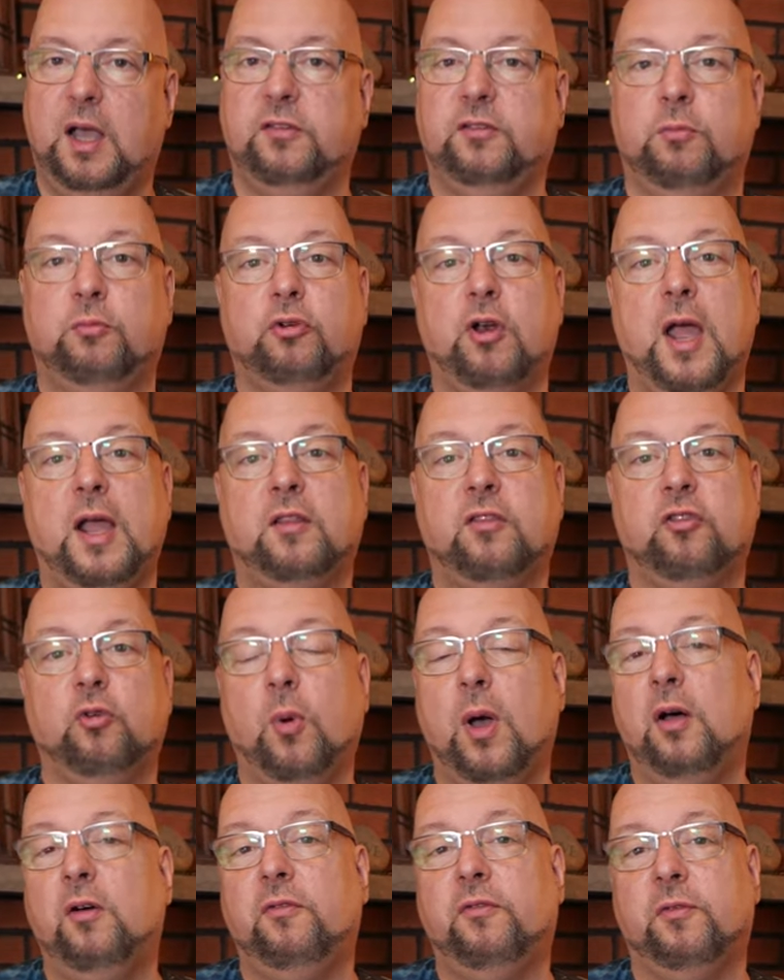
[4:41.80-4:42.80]
I subtract
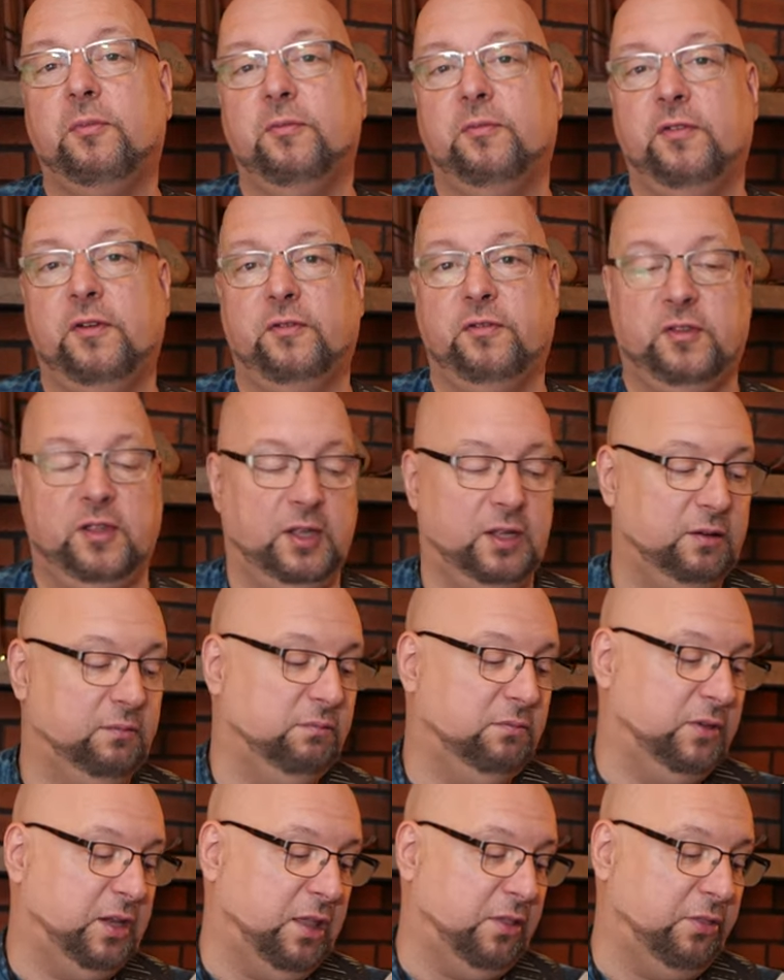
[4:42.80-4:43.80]
twelve from
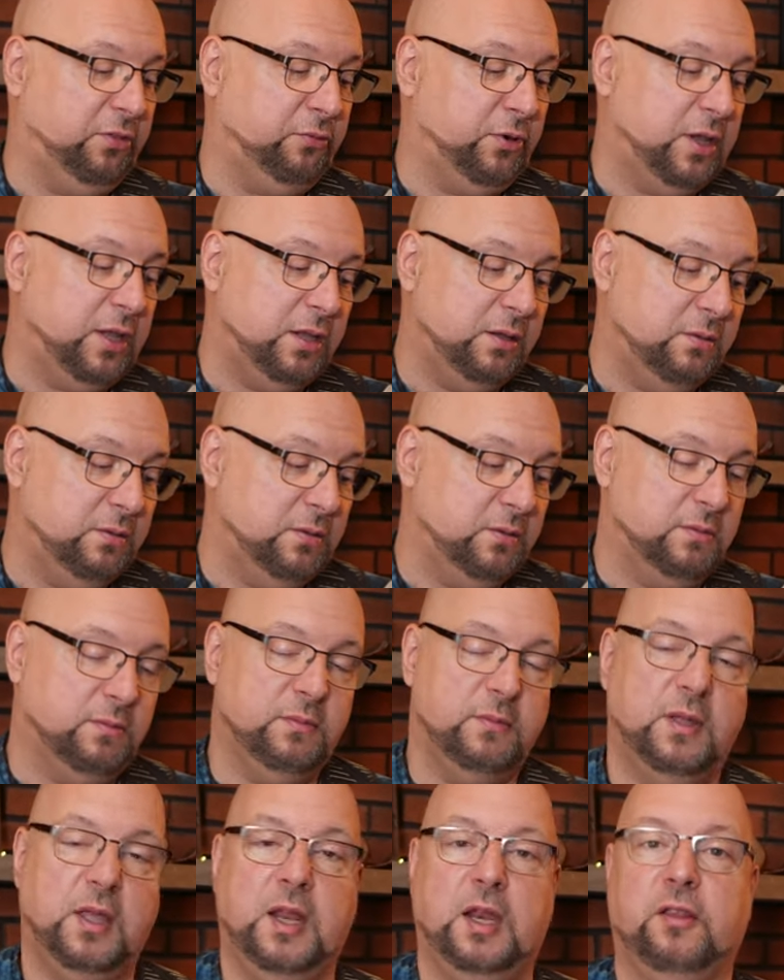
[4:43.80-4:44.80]
fifteen, get three,
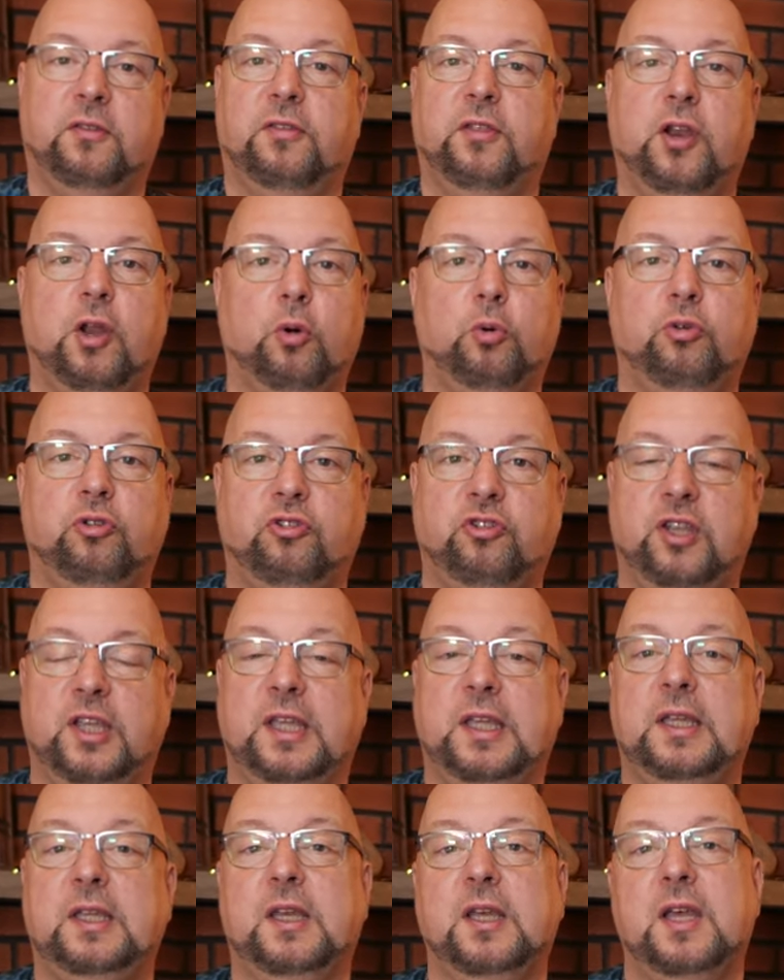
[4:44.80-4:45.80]
and it's the note
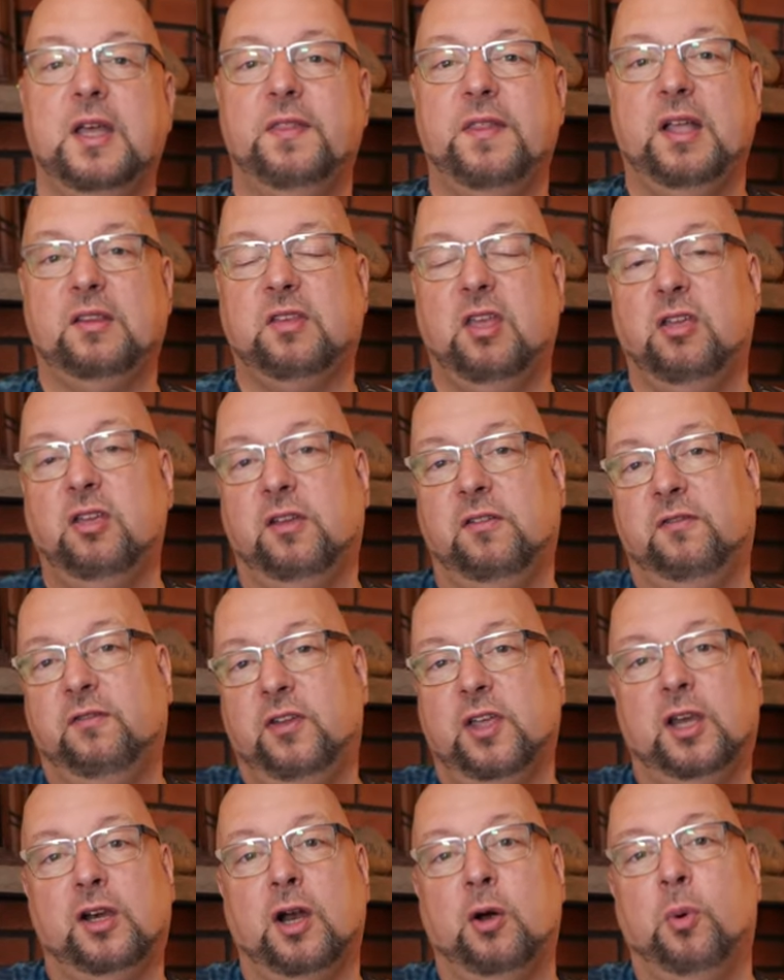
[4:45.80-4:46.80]
G. That's how you can
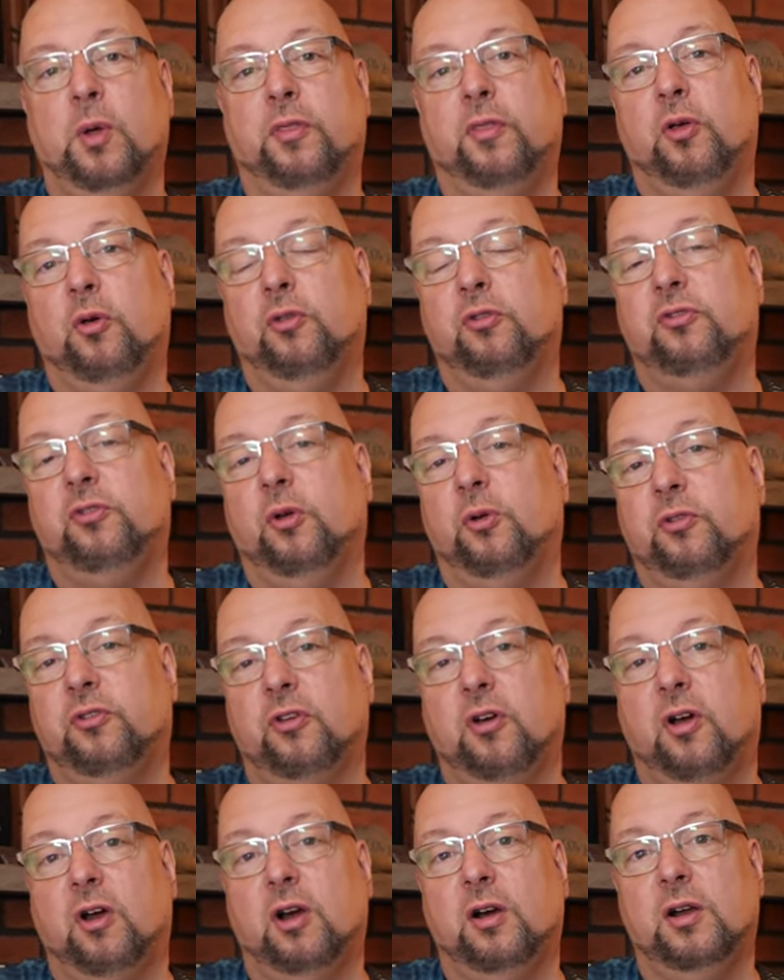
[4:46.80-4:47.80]
figure out what those
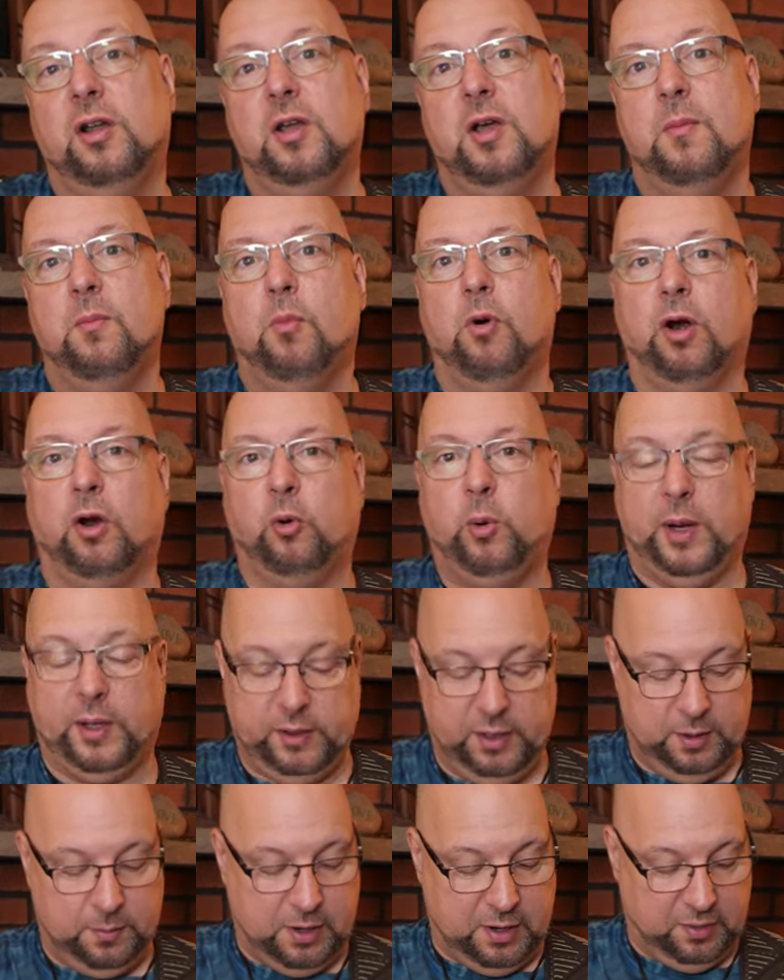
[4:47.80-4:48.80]
notes are more
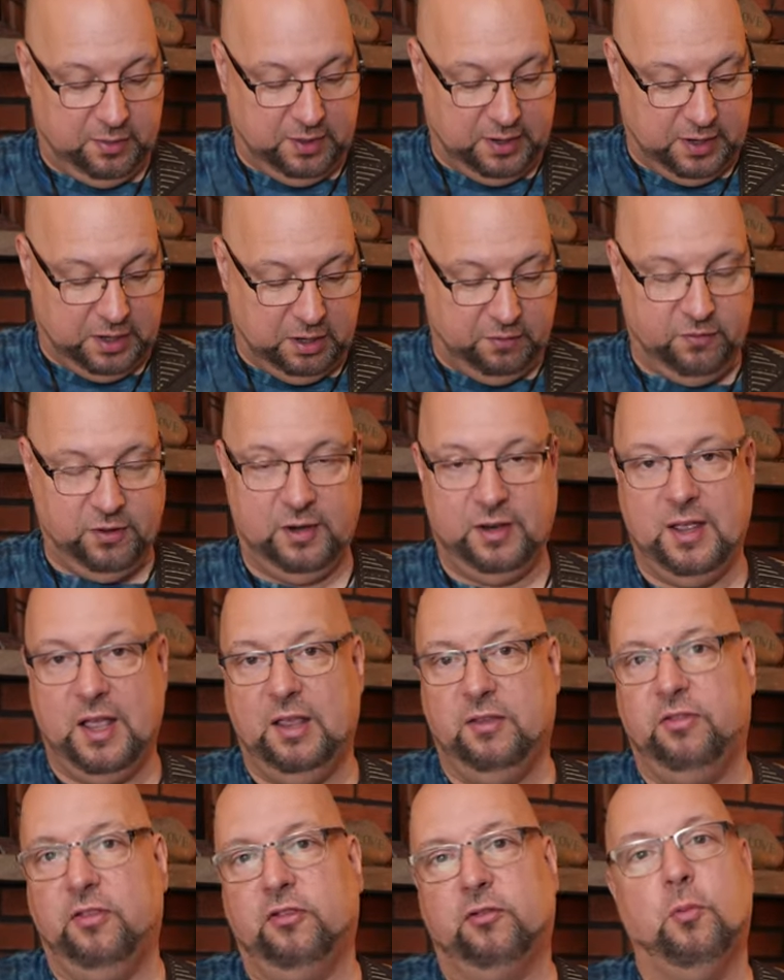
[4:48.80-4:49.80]
quickly by thinking of it
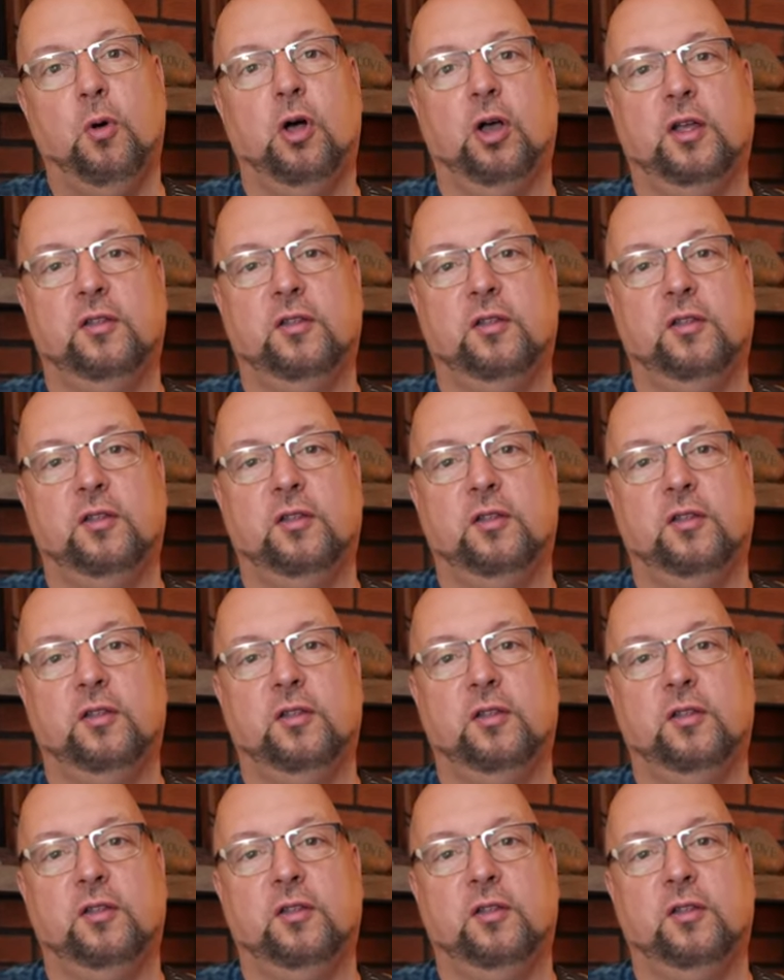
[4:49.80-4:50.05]
as the small